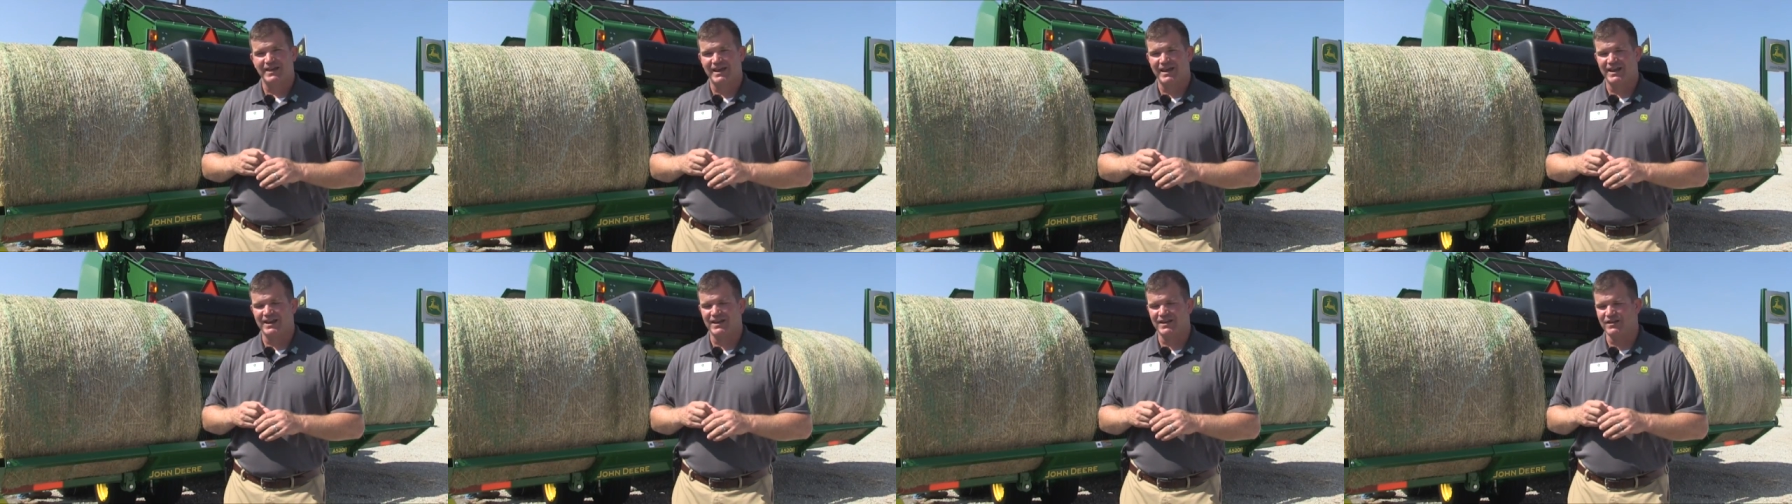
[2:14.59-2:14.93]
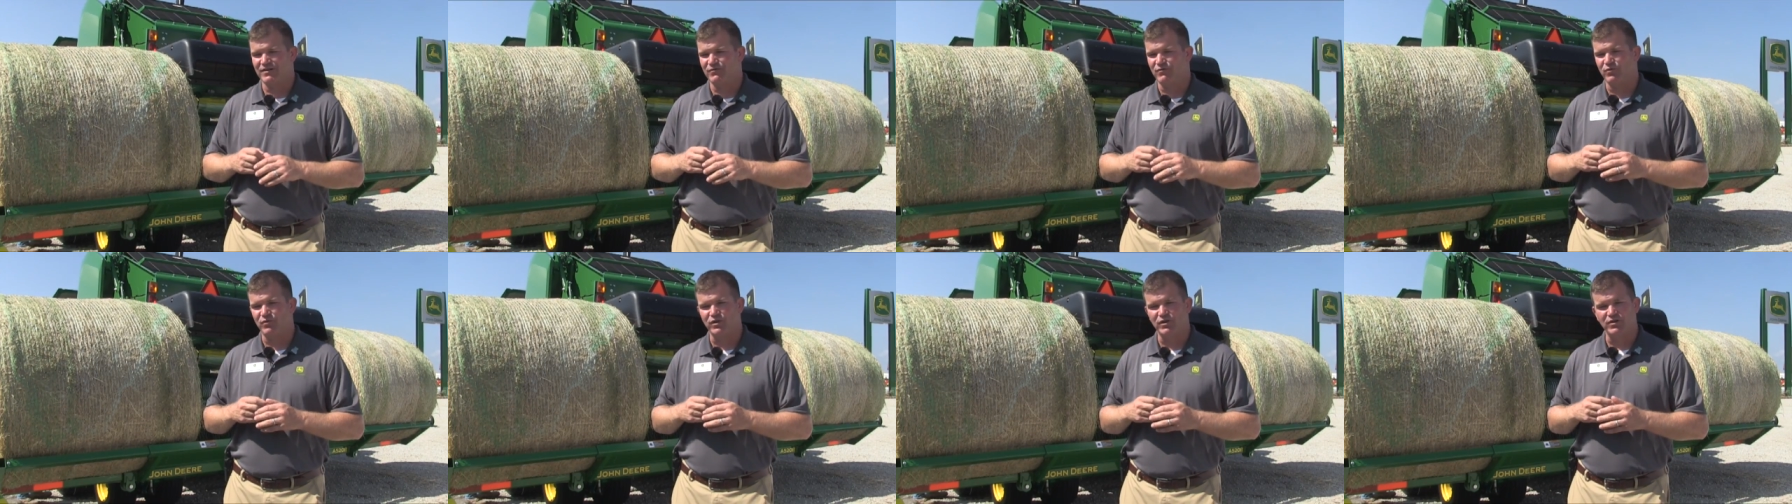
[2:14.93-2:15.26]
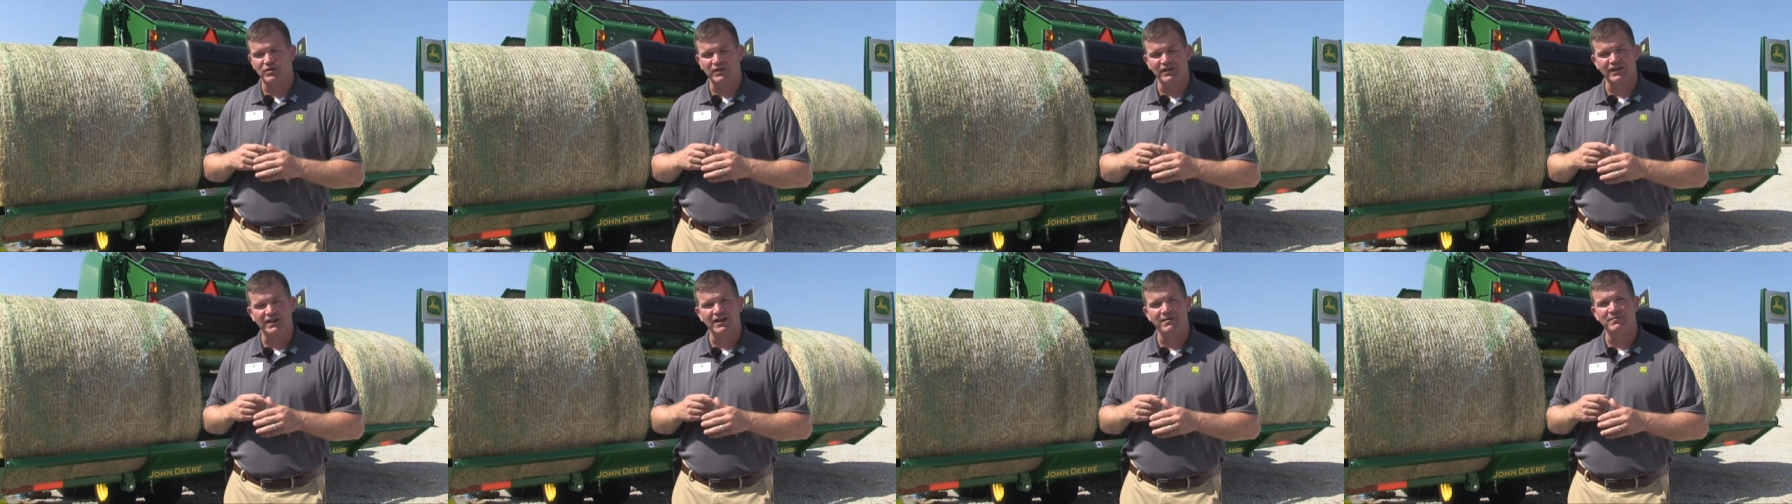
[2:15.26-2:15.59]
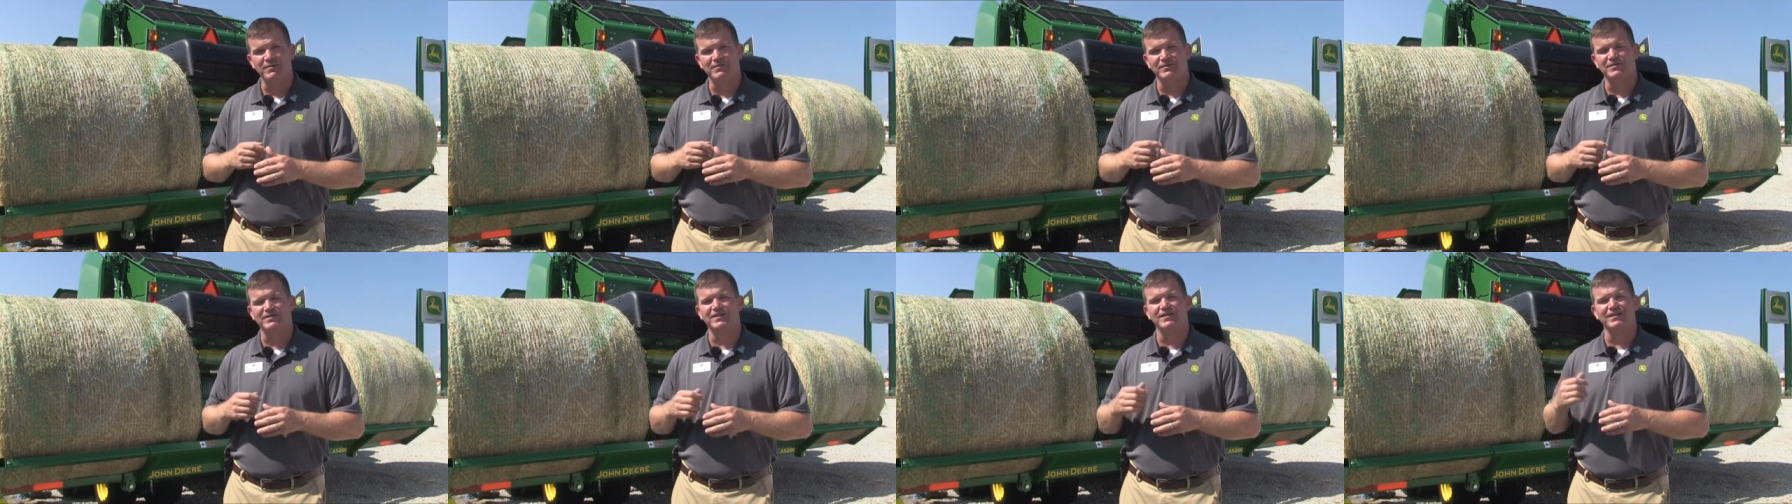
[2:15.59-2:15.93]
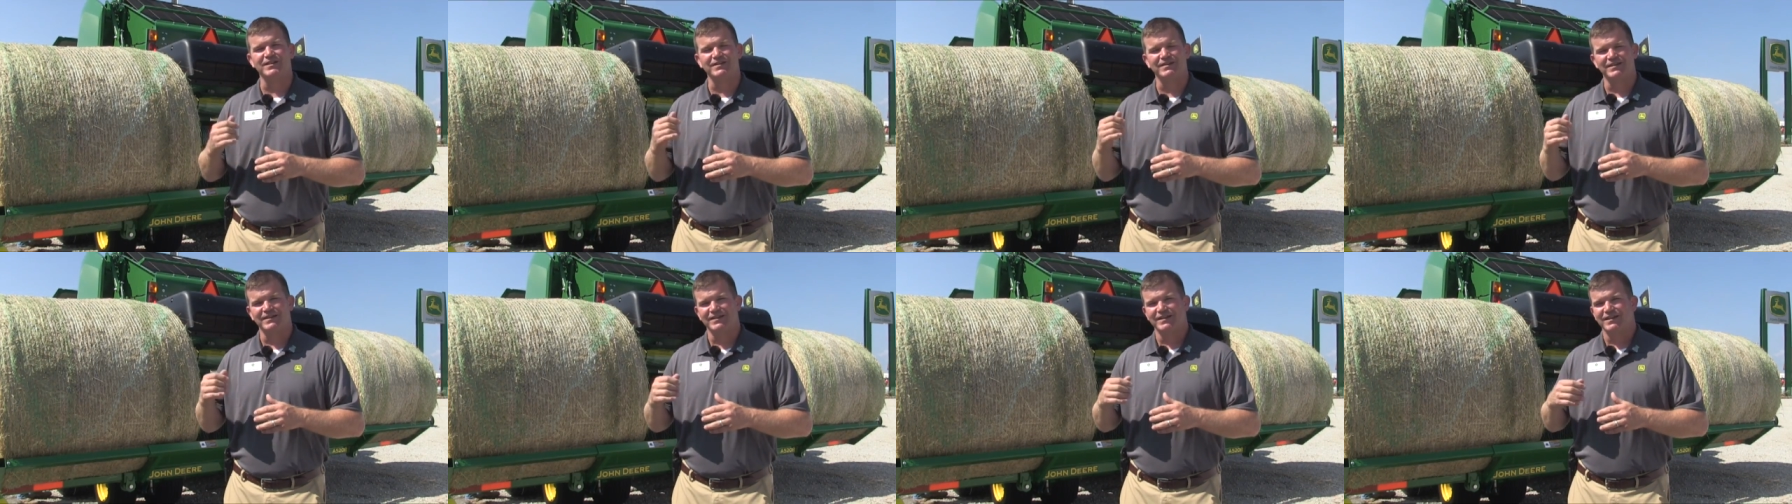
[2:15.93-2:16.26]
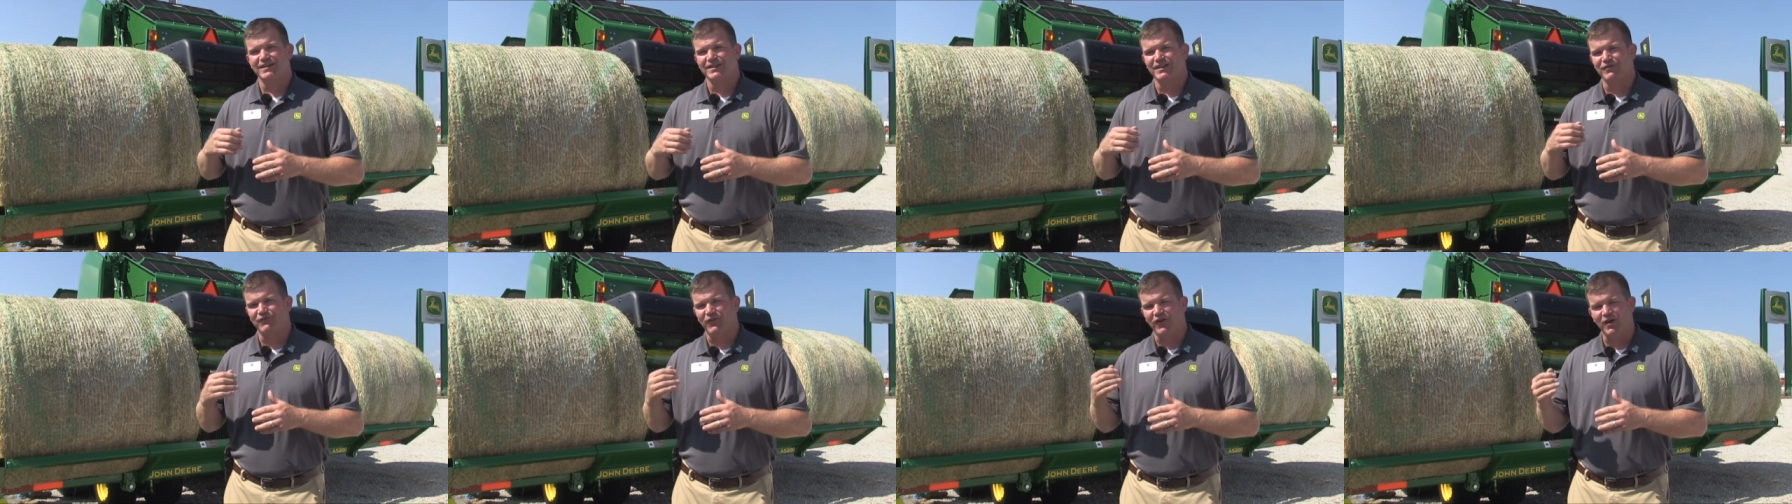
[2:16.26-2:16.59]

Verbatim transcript: And if you can come into the, the